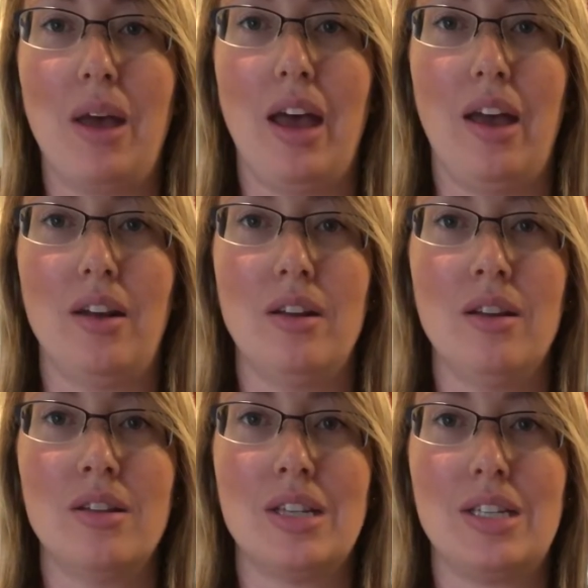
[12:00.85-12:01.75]
pen
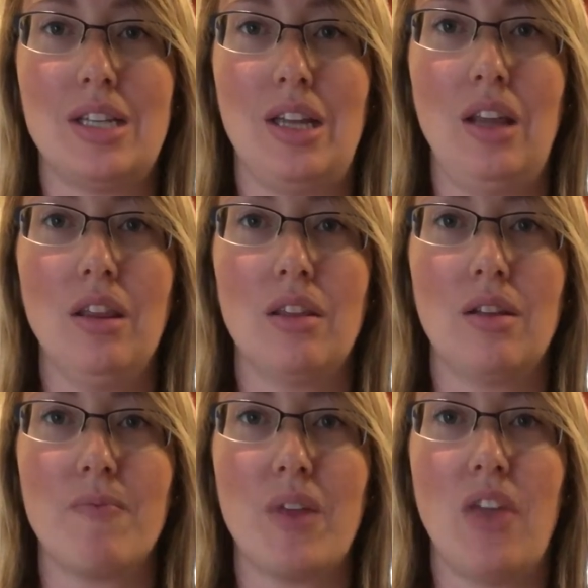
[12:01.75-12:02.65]
the teeth,
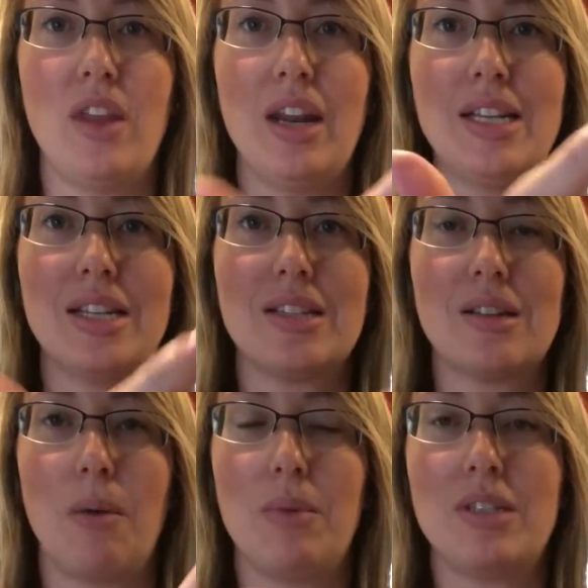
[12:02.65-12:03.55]
and then I did
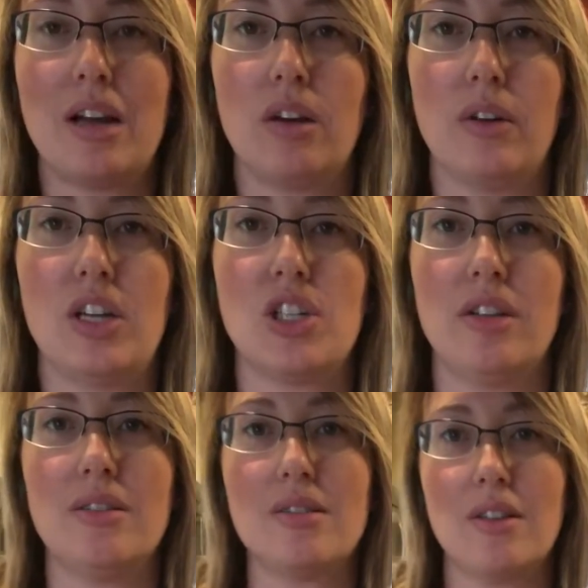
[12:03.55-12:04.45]
some
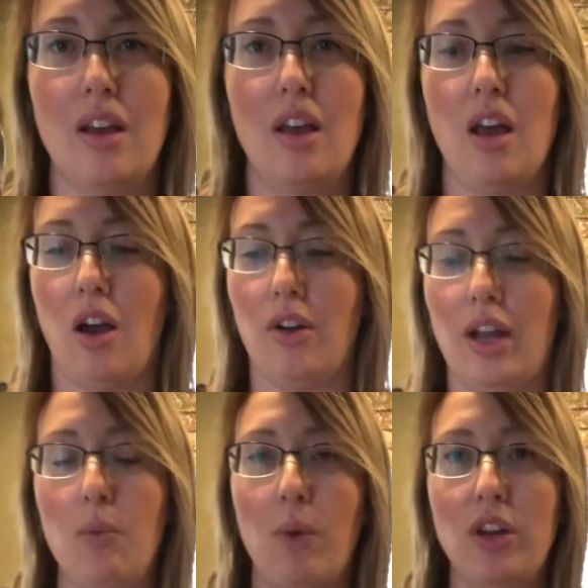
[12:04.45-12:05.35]
decorations. All
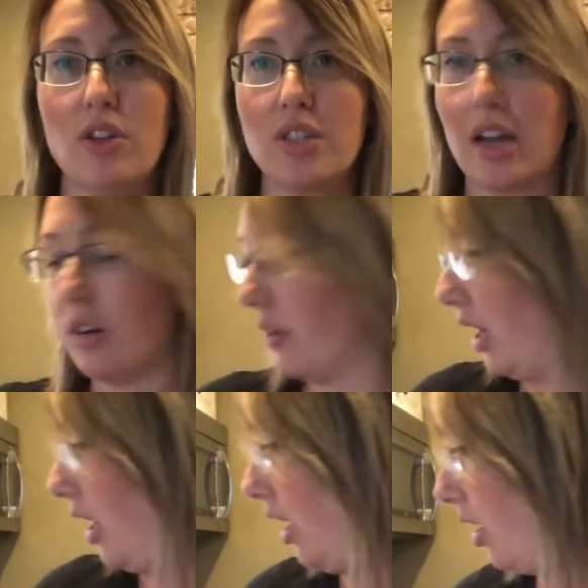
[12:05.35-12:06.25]
right, when you're
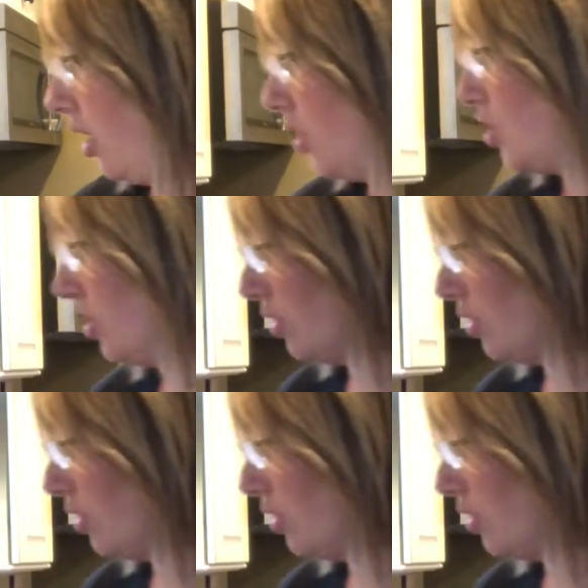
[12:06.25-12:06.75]
decorating, sugar